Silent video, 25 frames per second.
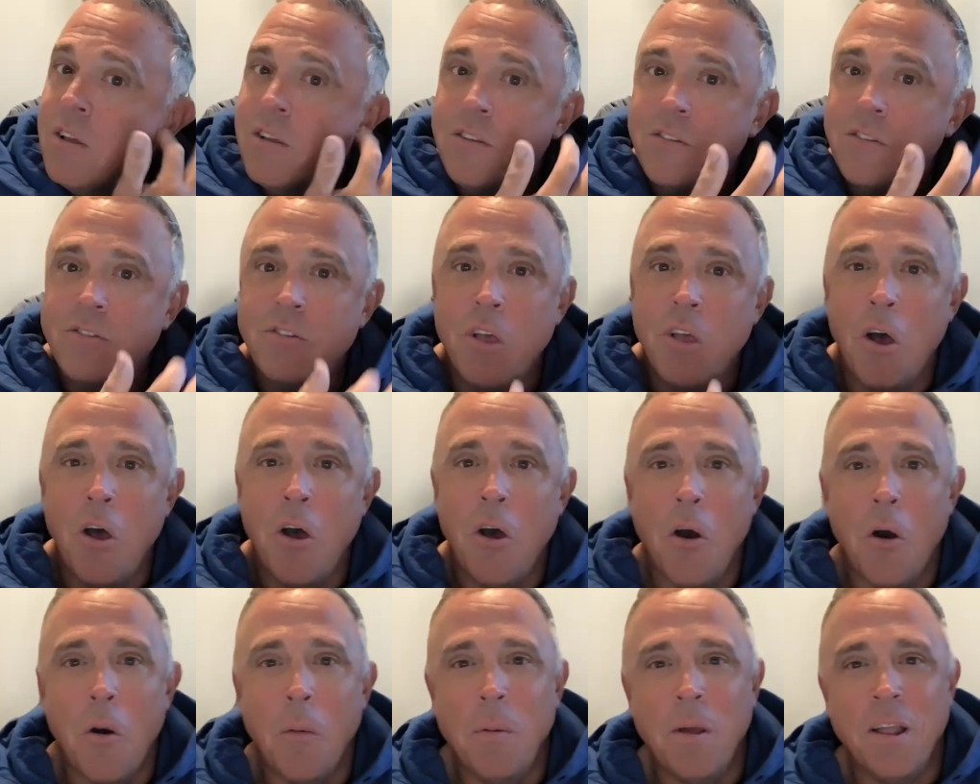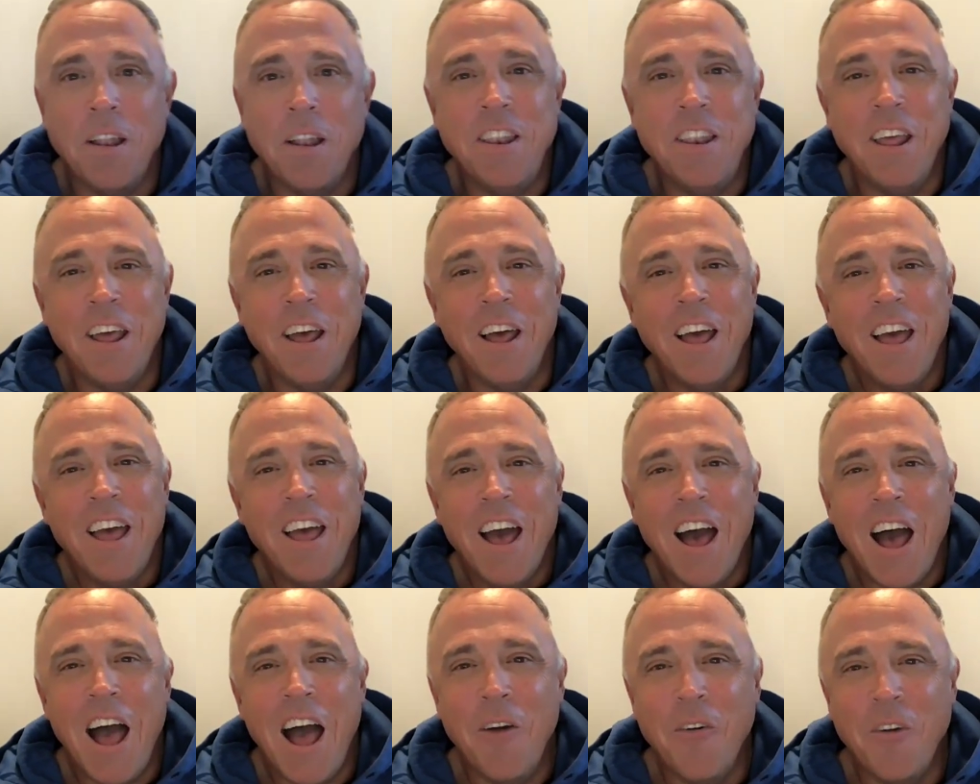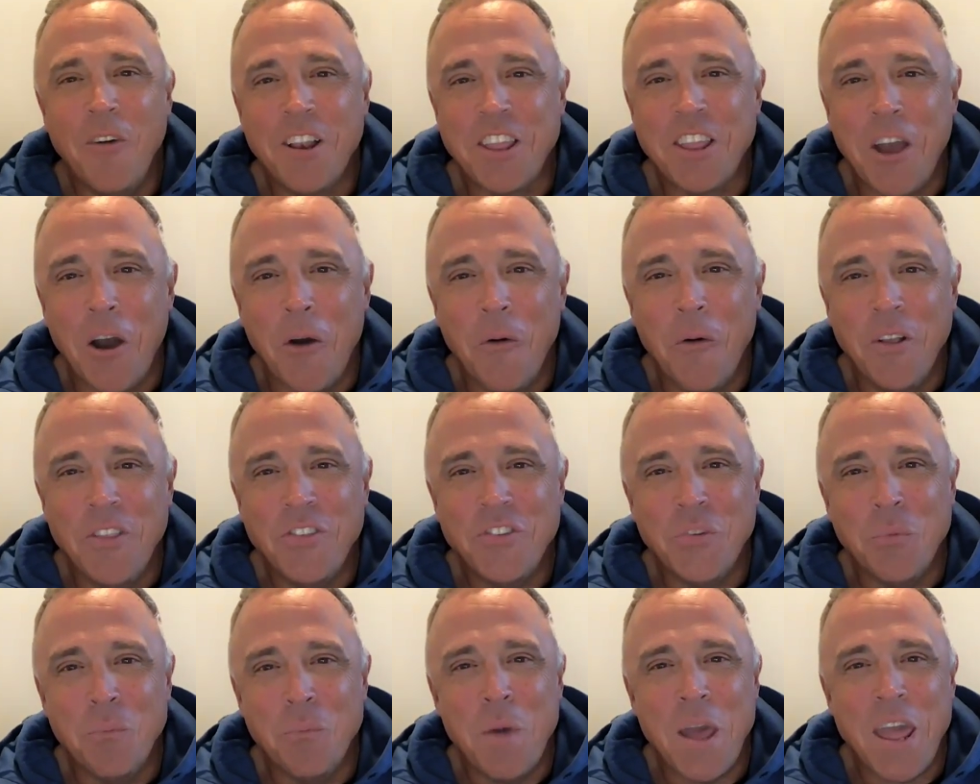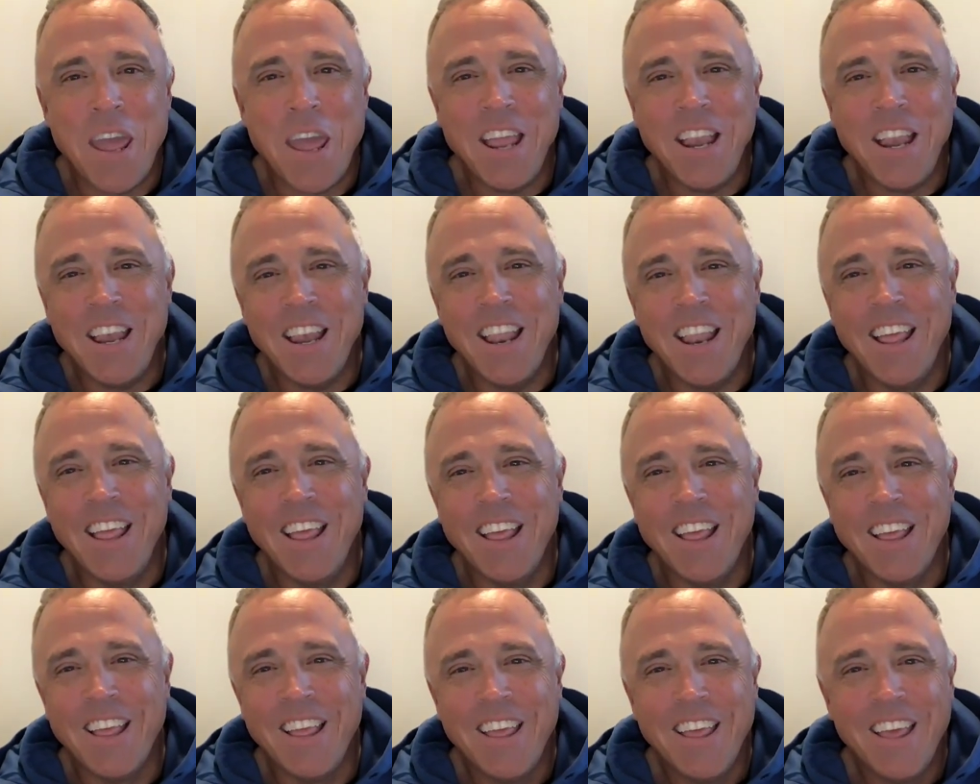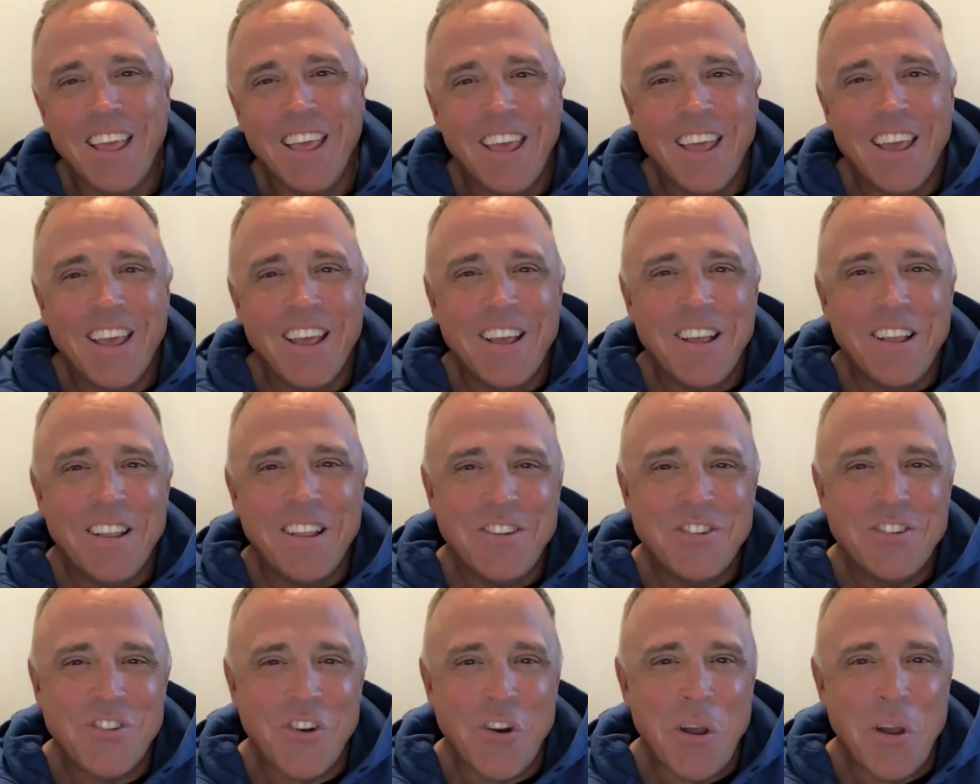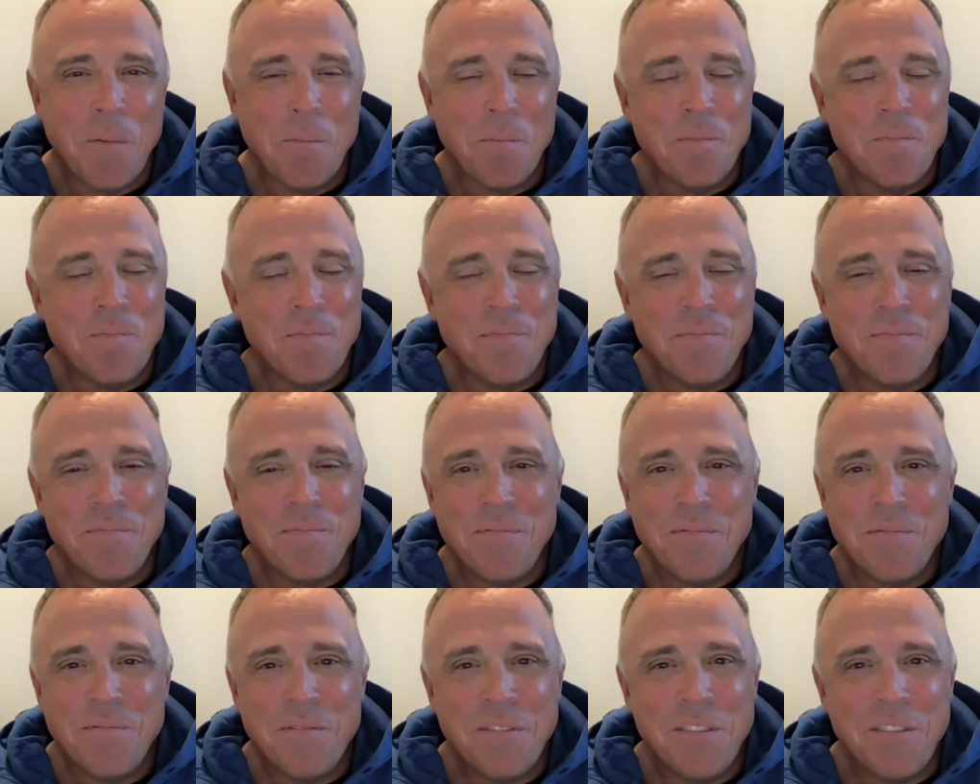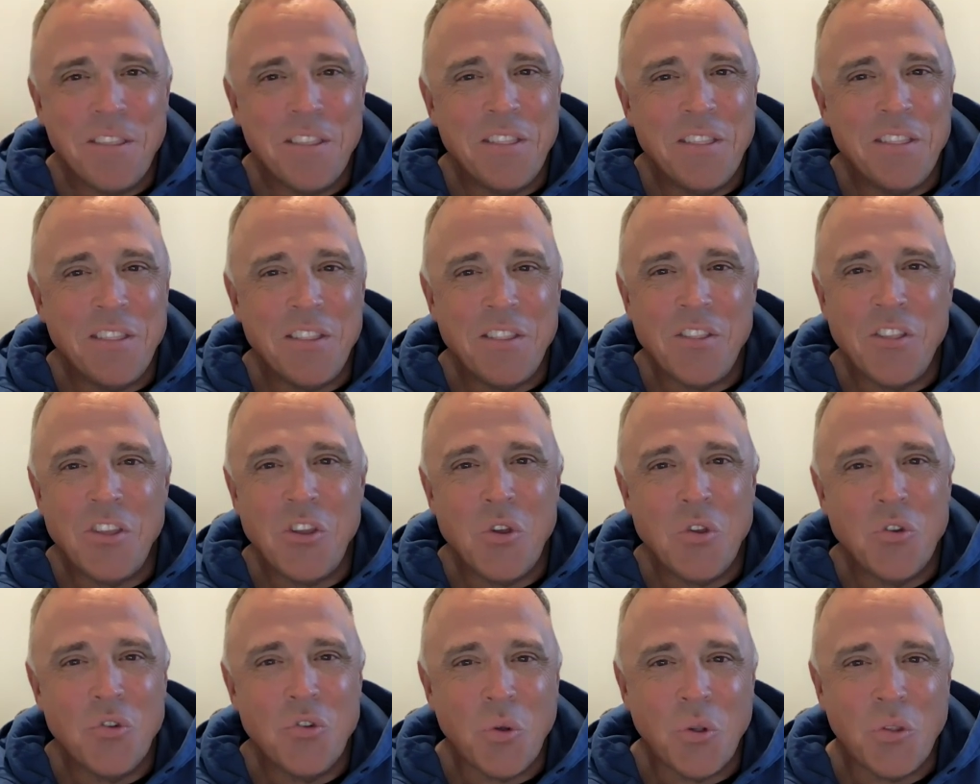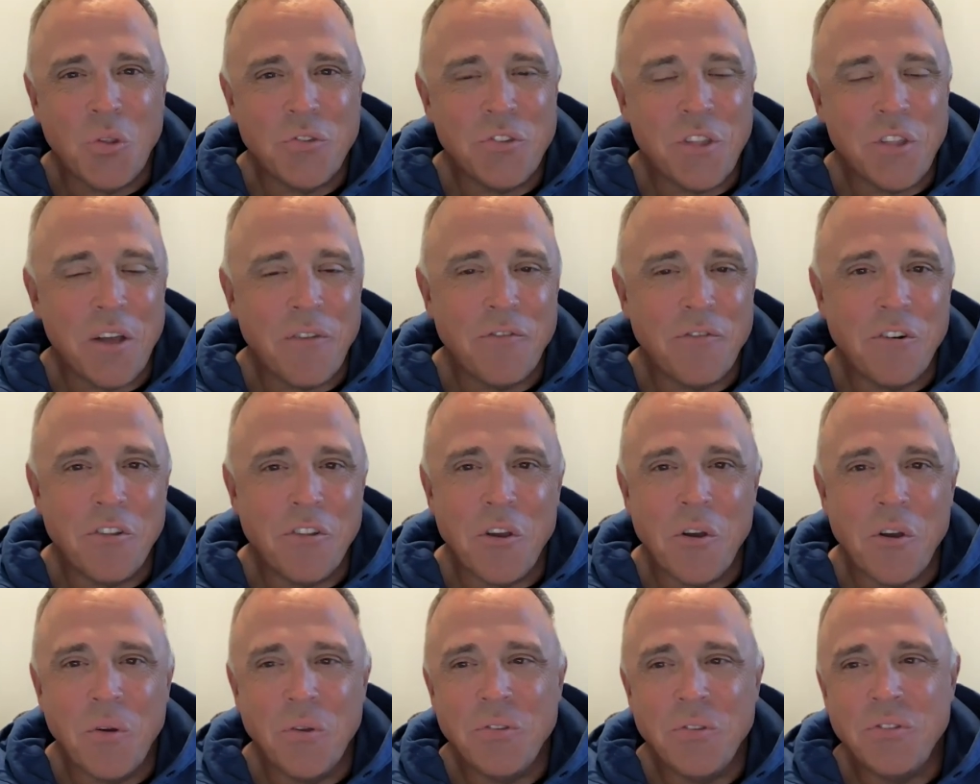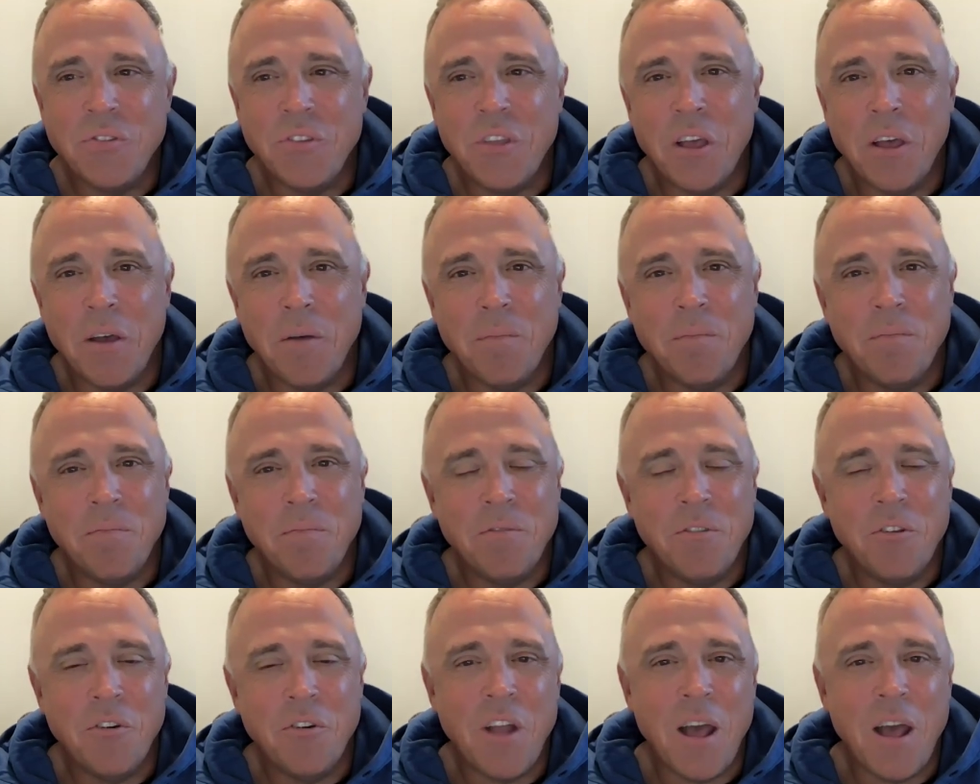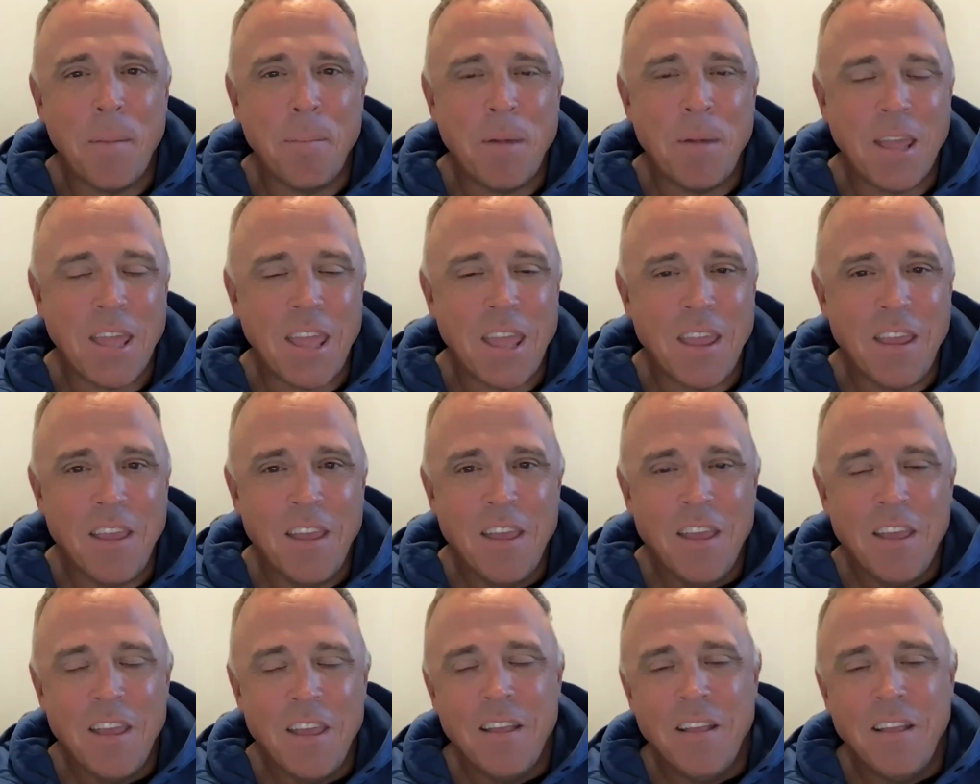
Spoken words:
So, but I would go with some bait, shrimp, and the usual stuff for those. They're not picky.